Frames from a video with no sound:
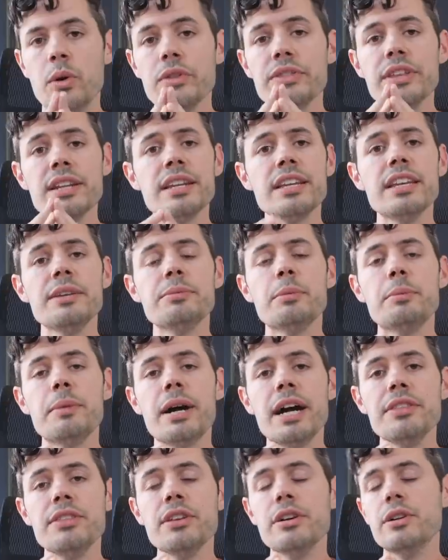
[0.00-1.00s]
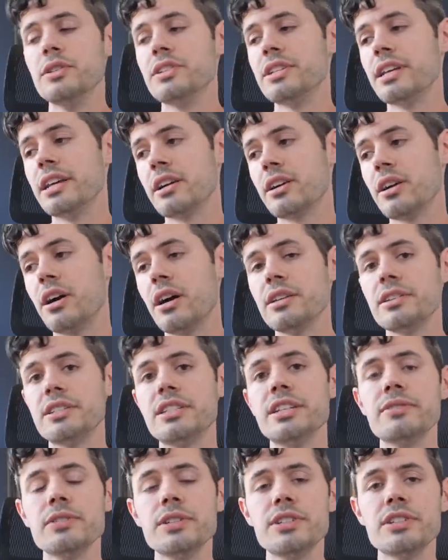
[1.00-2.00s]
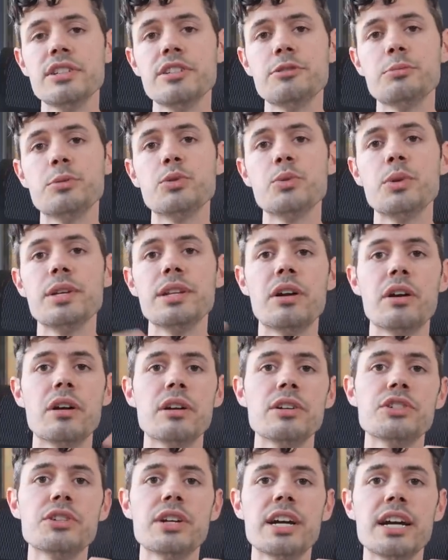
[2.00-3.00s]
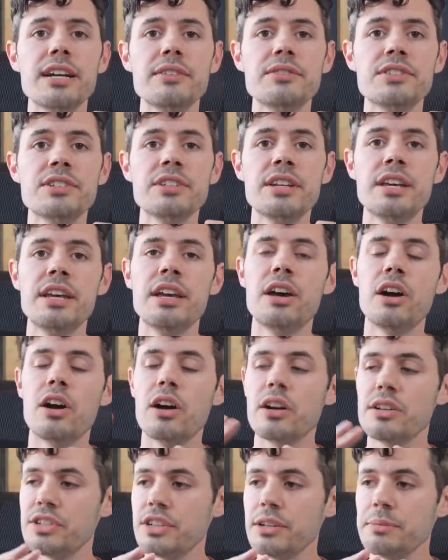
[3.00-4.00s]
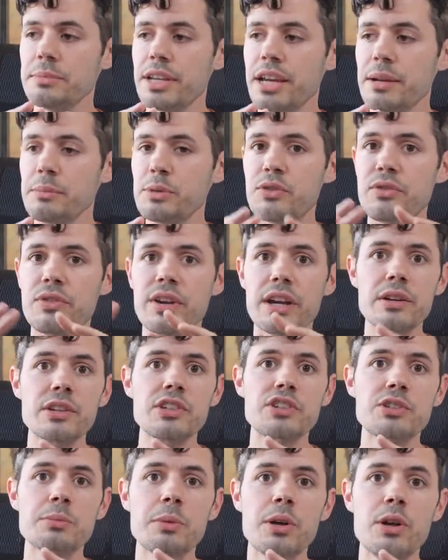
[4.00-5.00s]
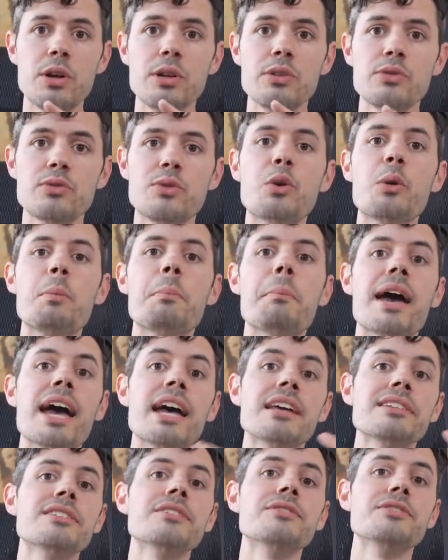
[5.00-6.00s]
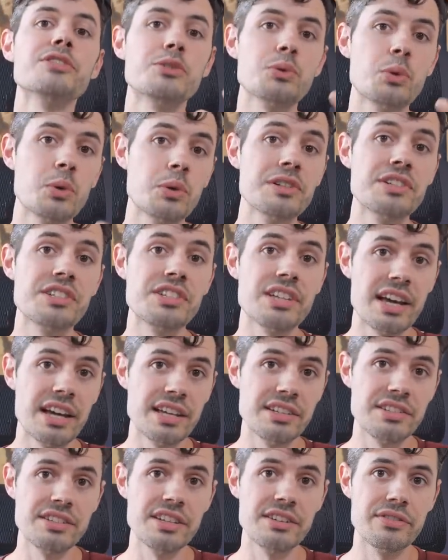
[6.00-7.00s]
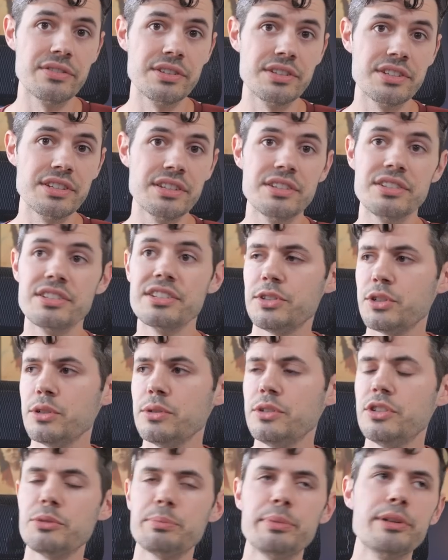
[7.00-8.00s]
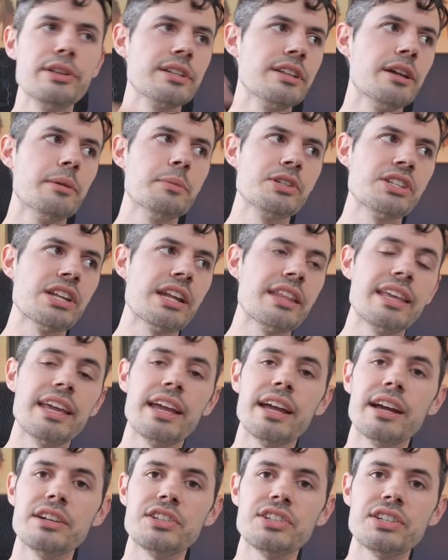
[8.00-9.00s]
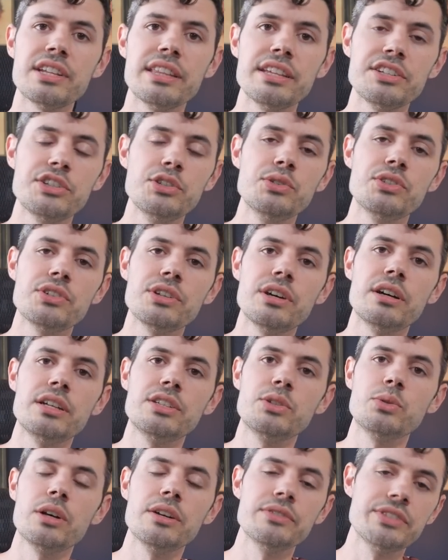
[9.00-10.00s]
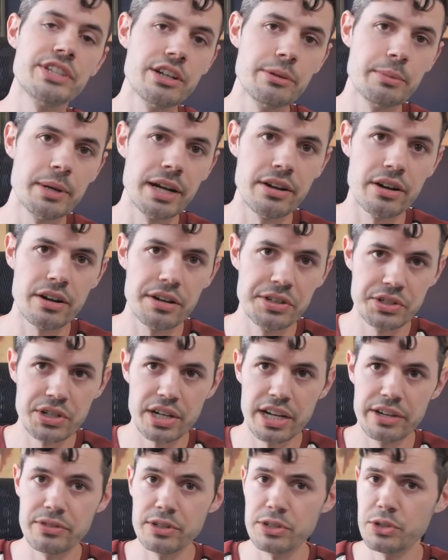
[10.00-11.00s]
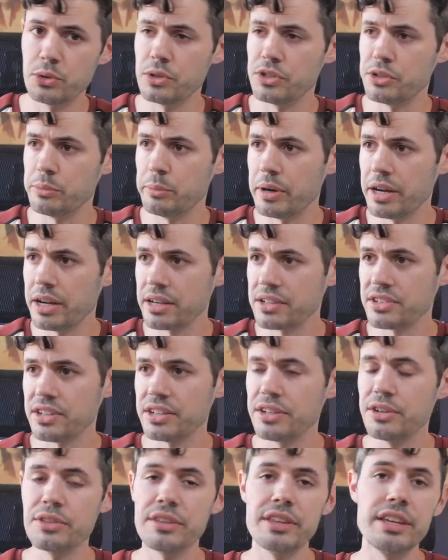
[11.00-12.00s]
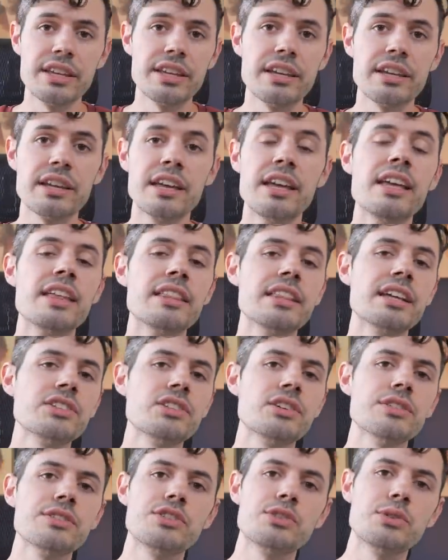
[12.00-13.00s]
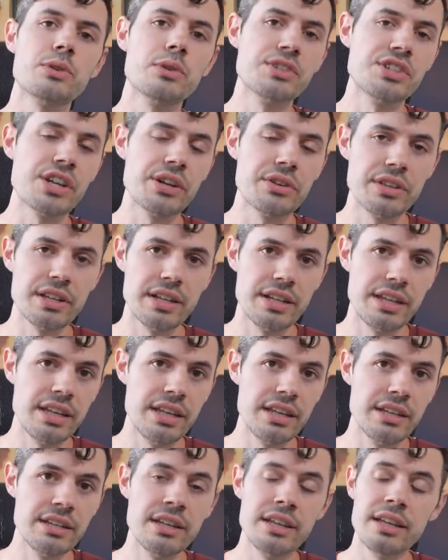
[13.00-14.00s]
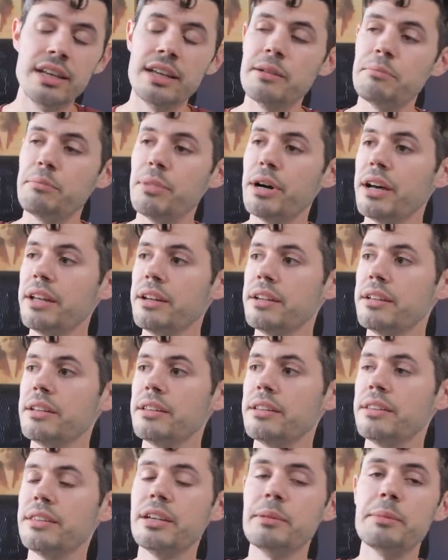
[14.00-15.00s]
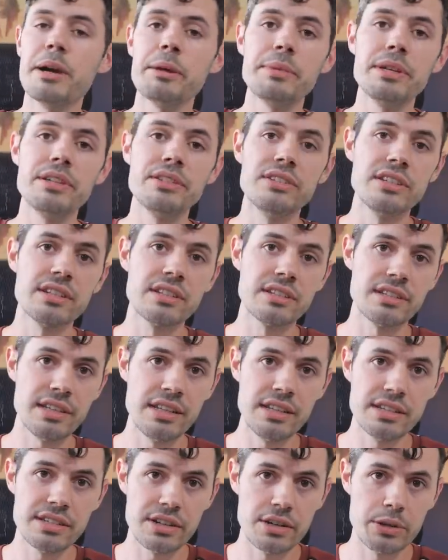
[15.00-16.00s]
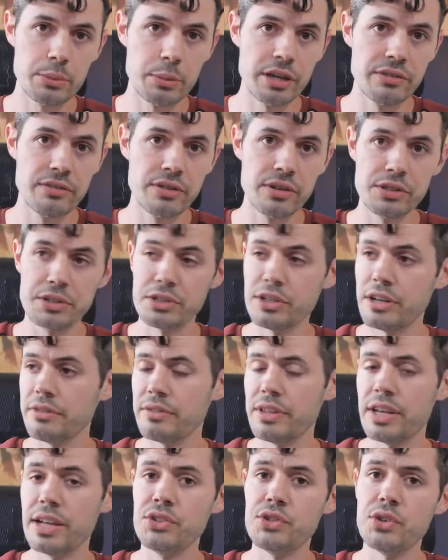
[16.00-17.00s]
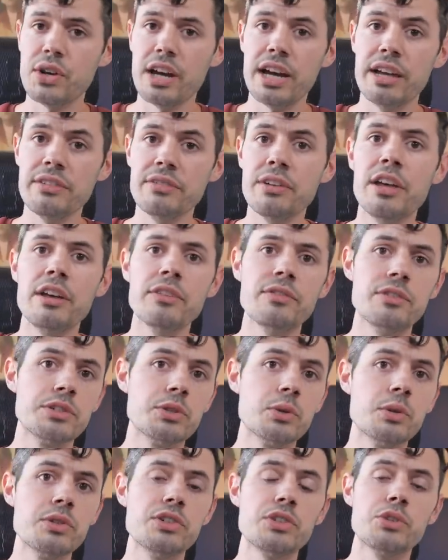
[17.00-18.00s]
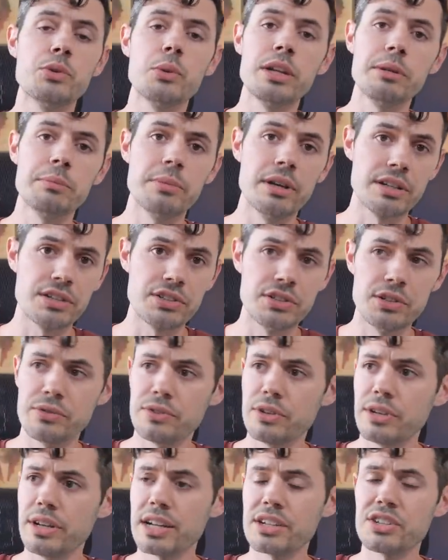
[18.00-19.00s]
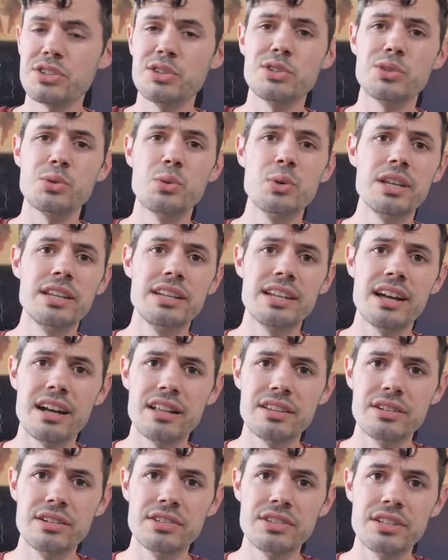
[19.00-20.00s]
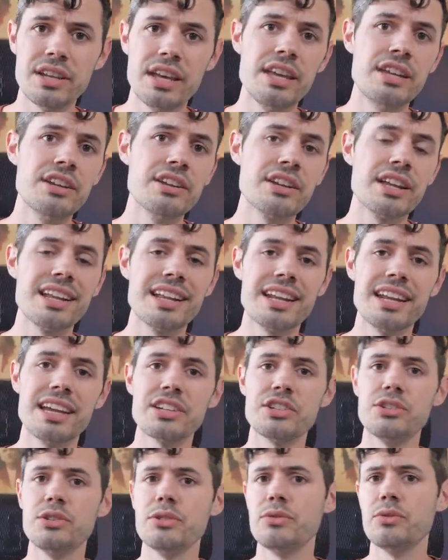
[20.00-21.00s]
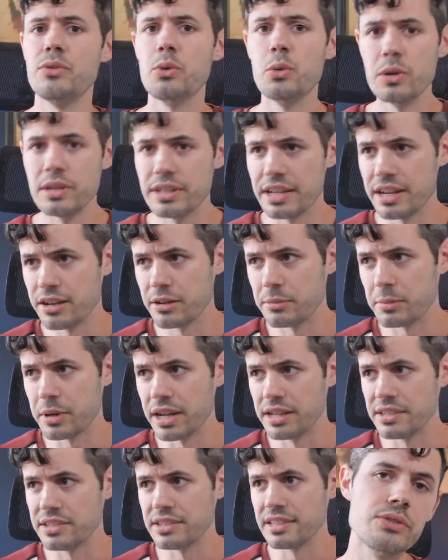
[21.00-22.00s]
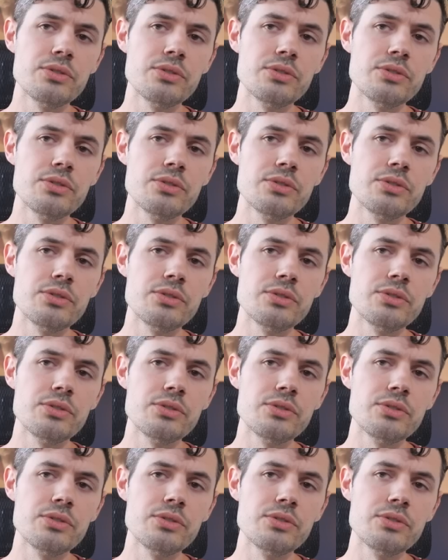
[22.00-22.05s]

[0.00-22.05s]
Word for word: One thing to keep in mind though is that cost differences between hard drives are sometimes very small for massive storage size differences. So just pulling numbers out of the air, say that you saw a 12 terabyte hard drive for 200 bucks and you're thinking, that's all the storage I really need. But there might be a 16 terabyte version of that drive for 220 bucks. So for an extra $20, you're getting an extra four terabytes.